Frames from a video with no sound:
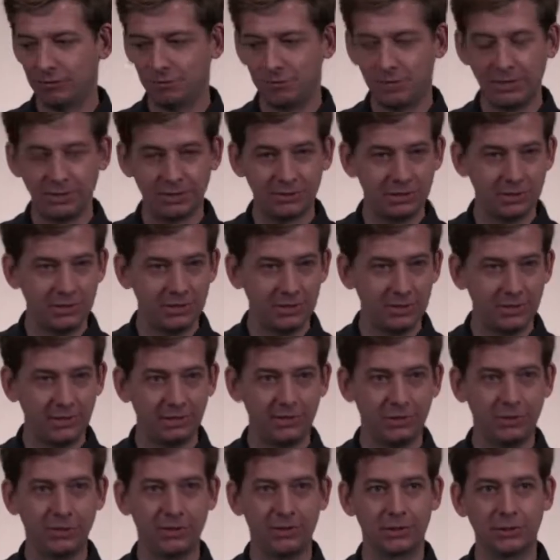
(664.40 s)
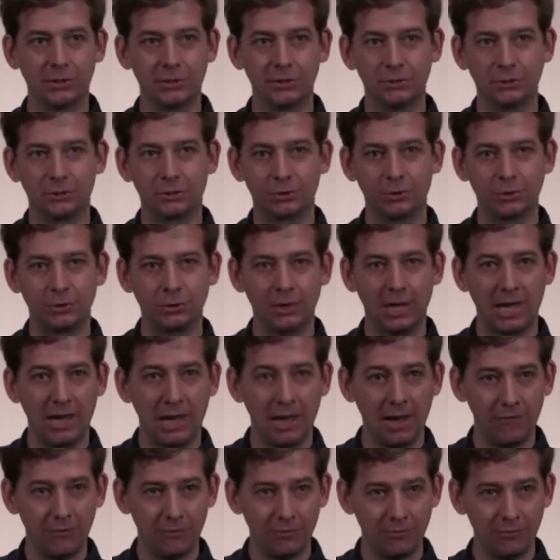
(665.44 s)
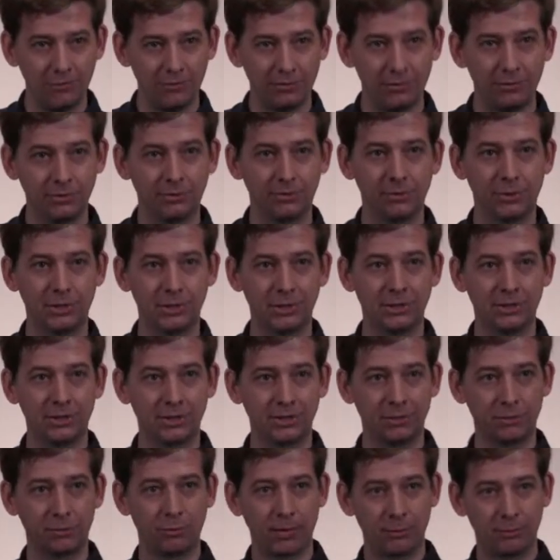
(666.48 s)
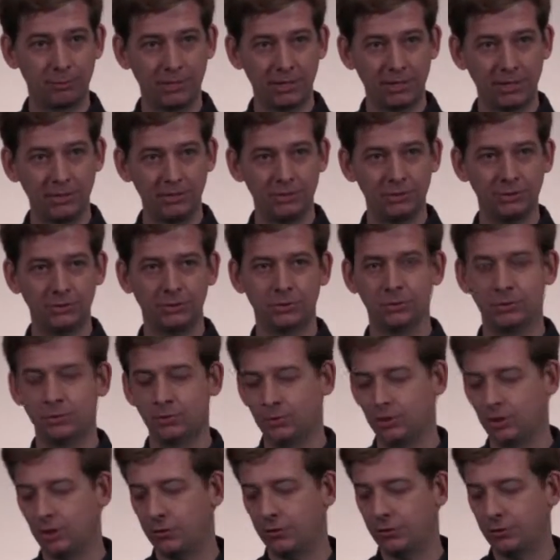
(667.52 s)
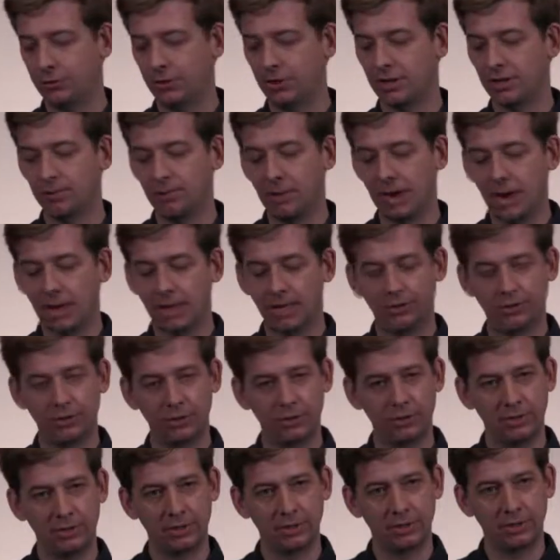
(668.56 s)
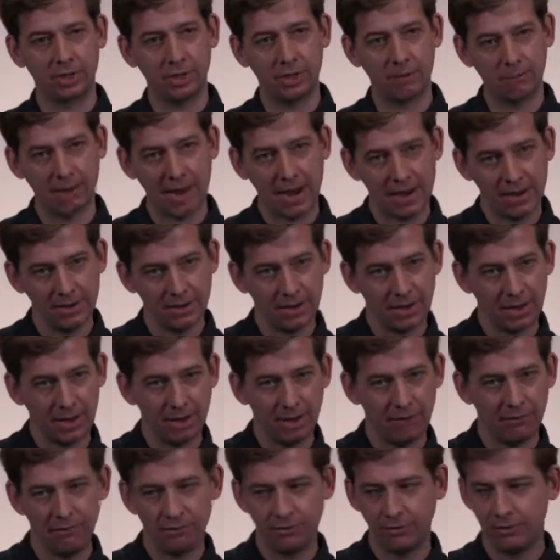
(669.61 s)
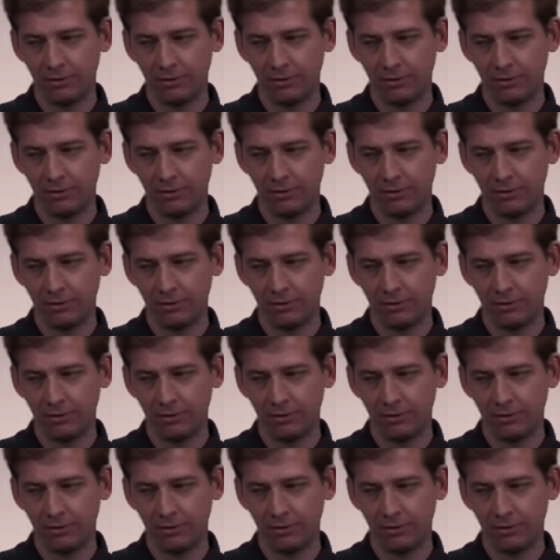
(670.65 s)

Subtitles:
PC, if you hit Control F when you're in the web page, or if you're on a Mac, if you hit Command F,